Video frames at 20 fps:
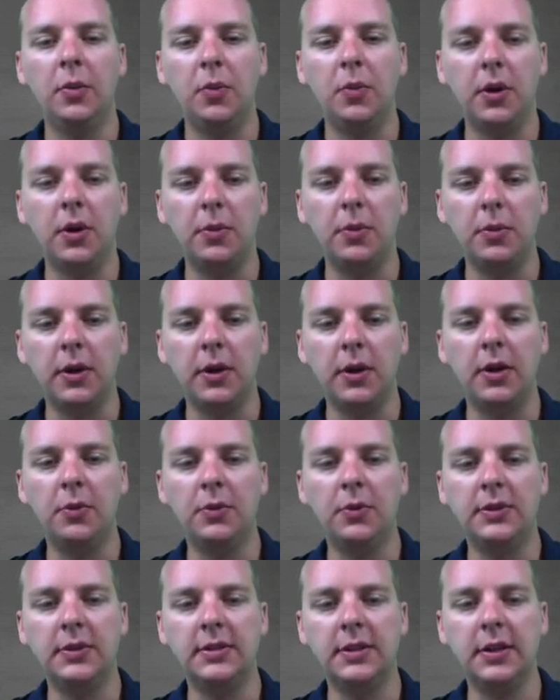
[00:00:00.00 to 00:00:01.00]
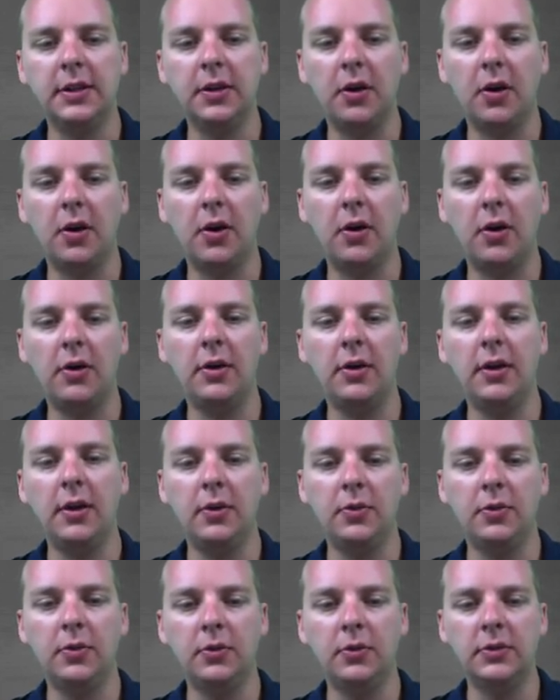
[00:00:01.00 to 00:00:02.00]
But, but here we see r
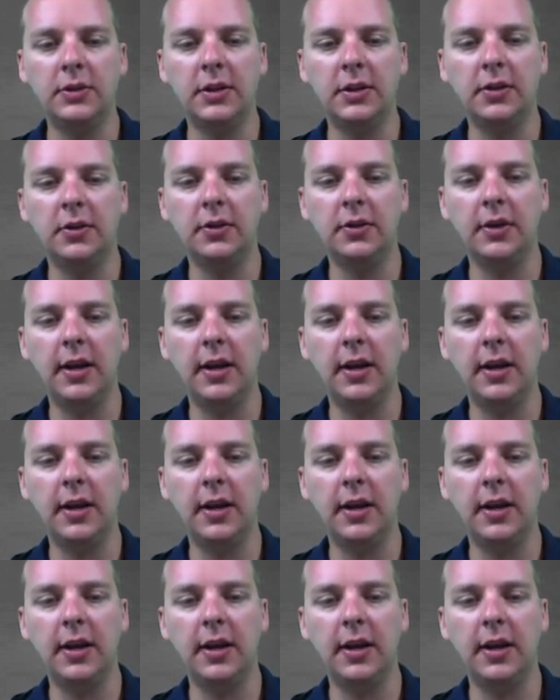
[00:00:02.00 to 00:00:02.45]
equals either